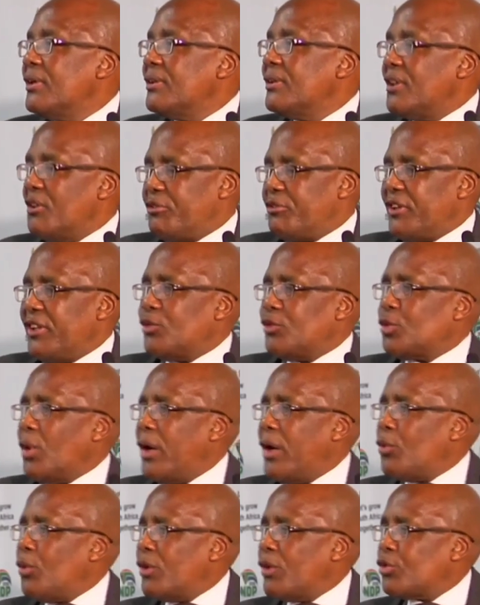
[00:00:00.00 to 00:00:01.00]
The first
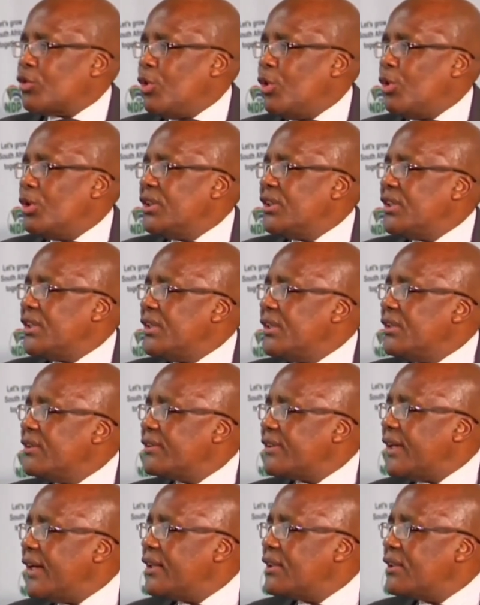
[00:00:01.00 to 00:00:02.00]
one was called
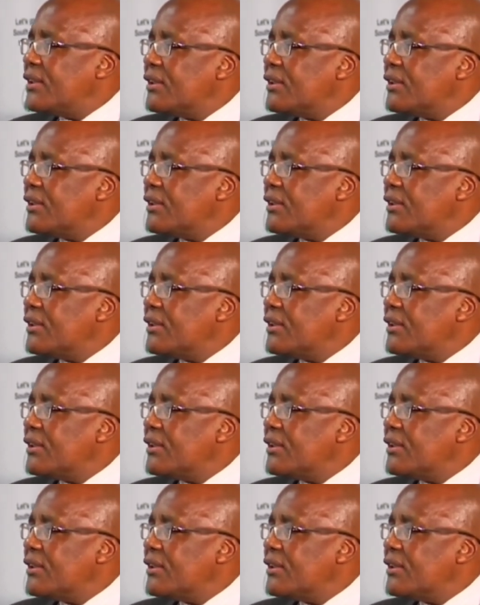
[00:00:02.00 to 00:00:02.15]
DZP,